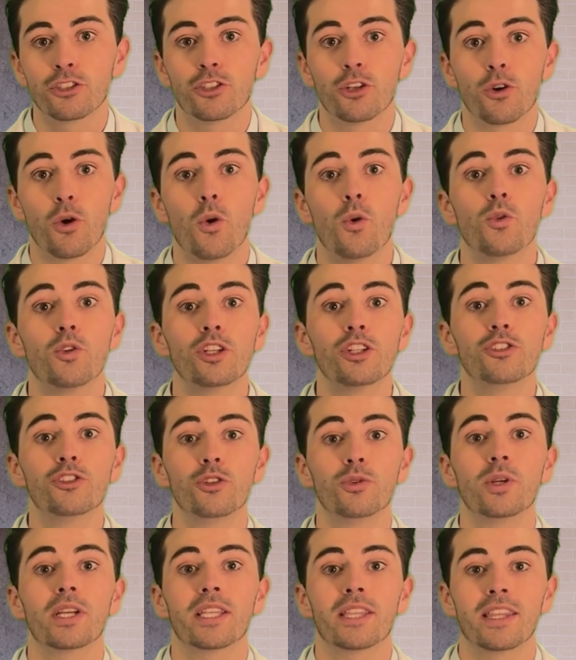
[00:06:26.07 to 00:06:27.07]
you're only
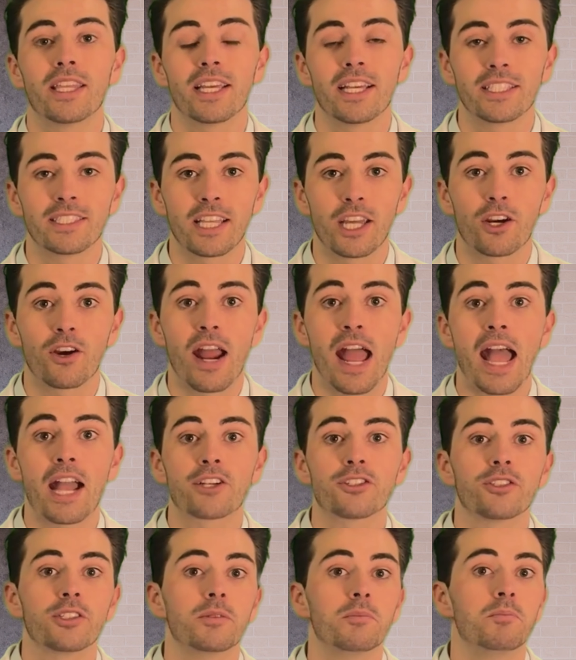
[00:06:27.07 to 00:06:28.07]
doing things that are
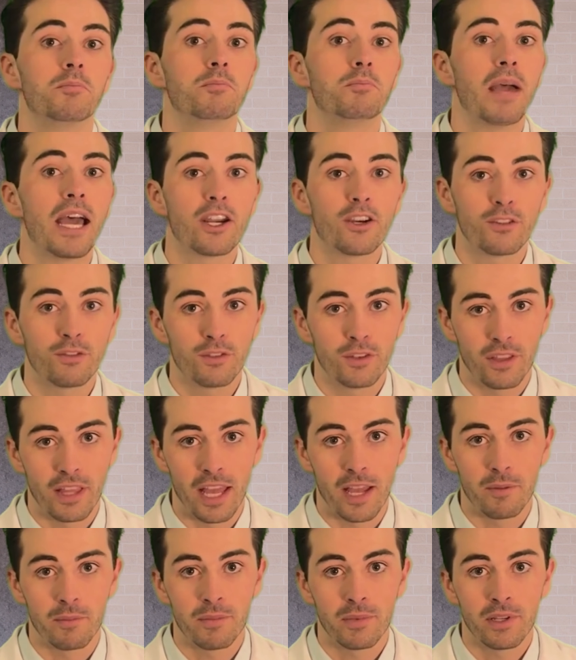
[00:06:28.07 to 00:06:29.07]
actually better for
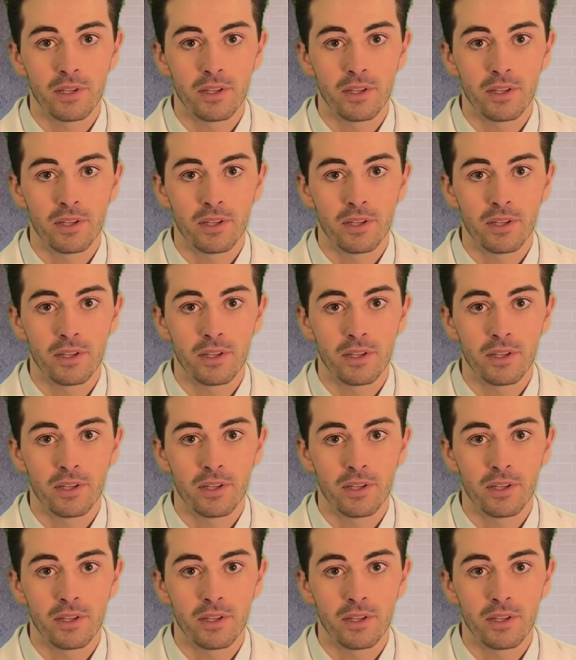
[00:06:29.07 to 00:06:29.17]
them